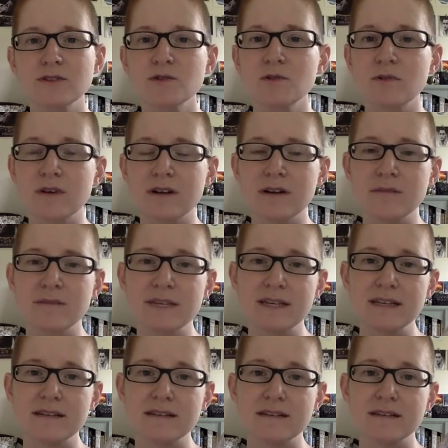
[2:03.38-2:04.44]
torn up
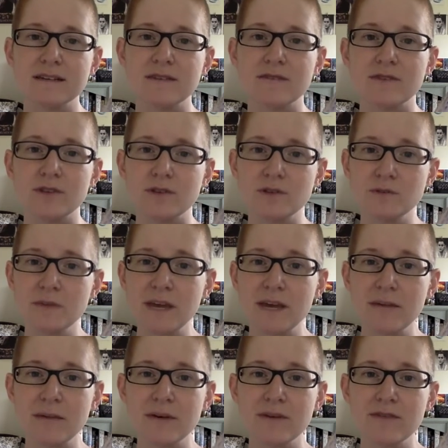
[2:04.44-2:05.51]
pieces of
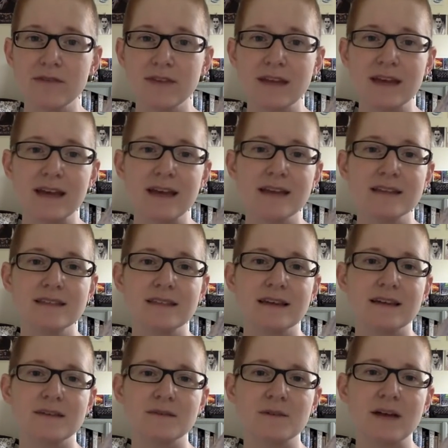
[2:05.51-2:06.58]
newspaper for this,
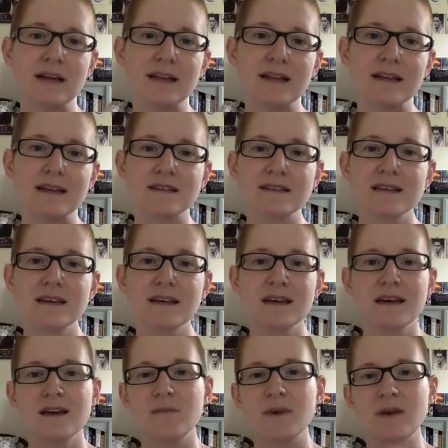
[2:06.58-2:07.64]
as well as
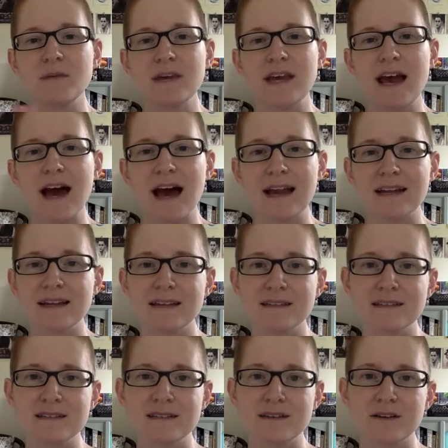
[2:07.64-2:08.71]
maybe adding
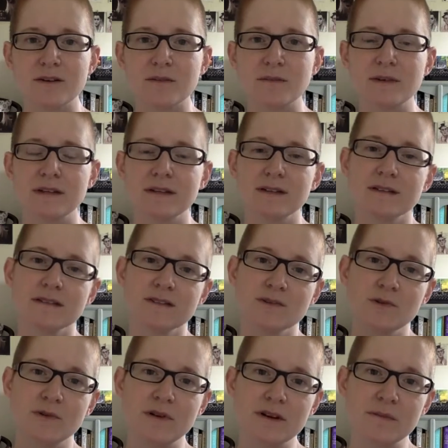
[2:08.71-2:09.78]
some
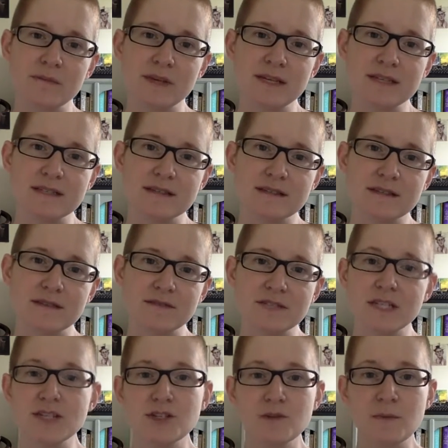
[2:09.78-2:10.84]
torn up pieces of
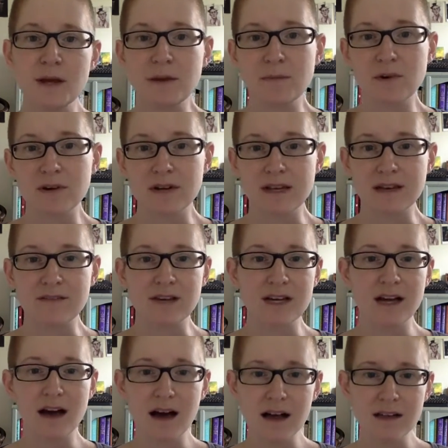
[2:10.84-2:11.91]
tissue paper to give it
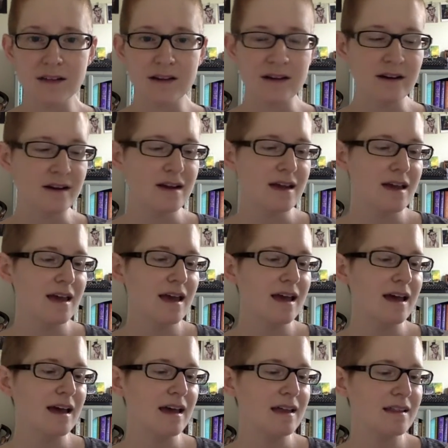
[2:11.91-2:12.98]
color.
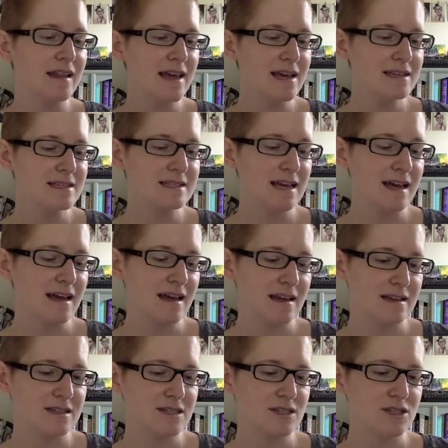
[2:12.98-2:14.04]
And they
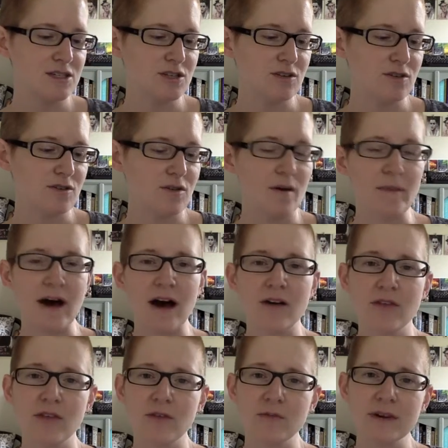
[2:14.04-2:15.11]
said to do about
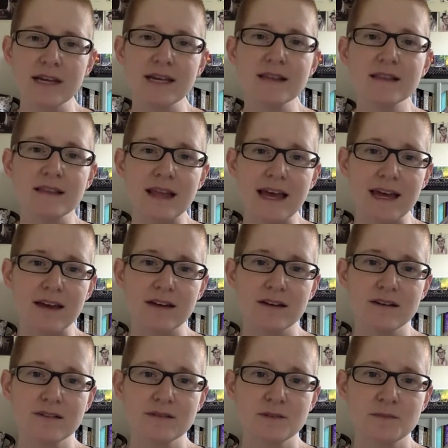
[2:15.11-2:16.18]
3
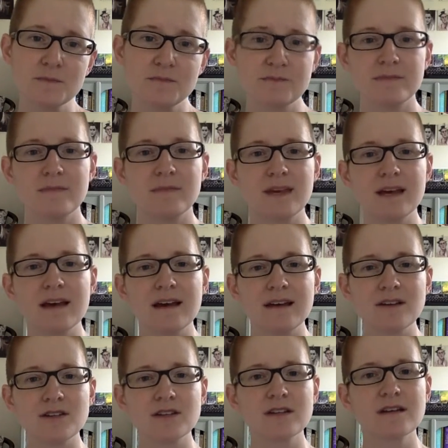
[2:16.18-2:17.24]
layers
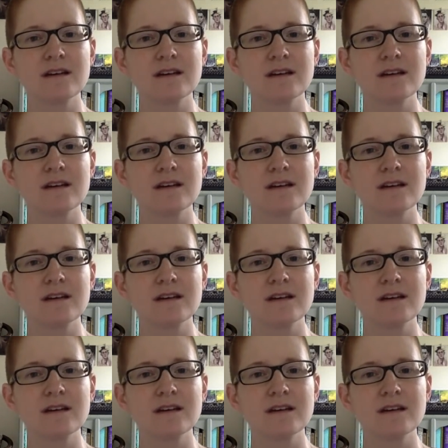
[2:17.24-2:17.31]
because